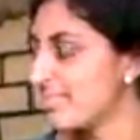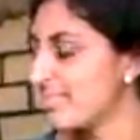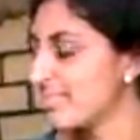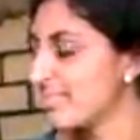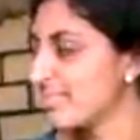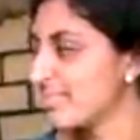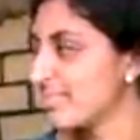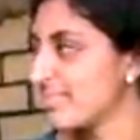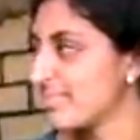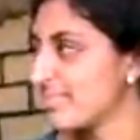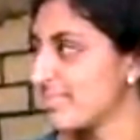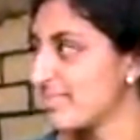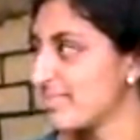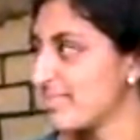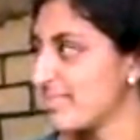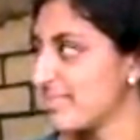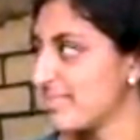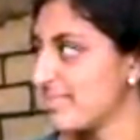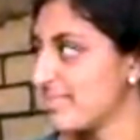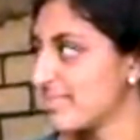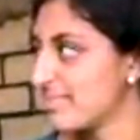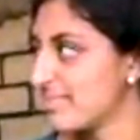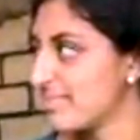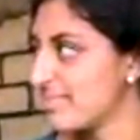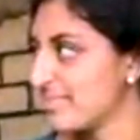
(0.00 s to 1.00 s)

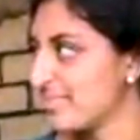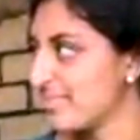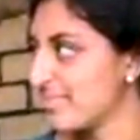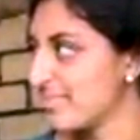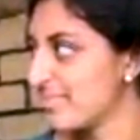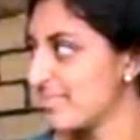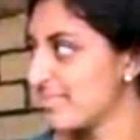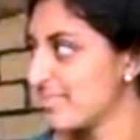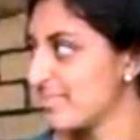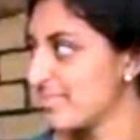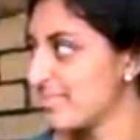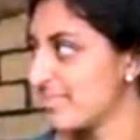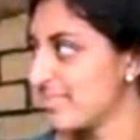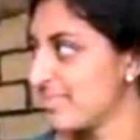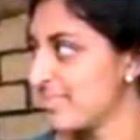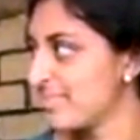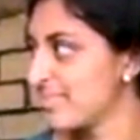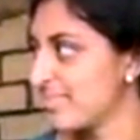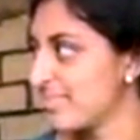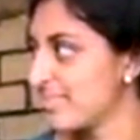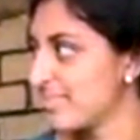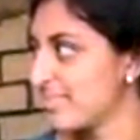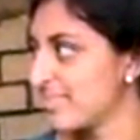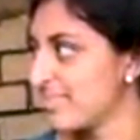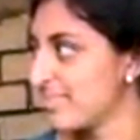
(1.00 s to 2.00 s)

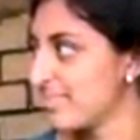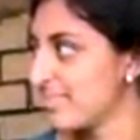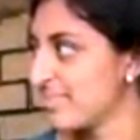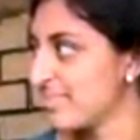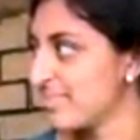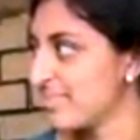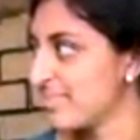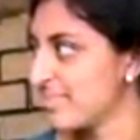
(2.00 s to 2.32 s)
(silent)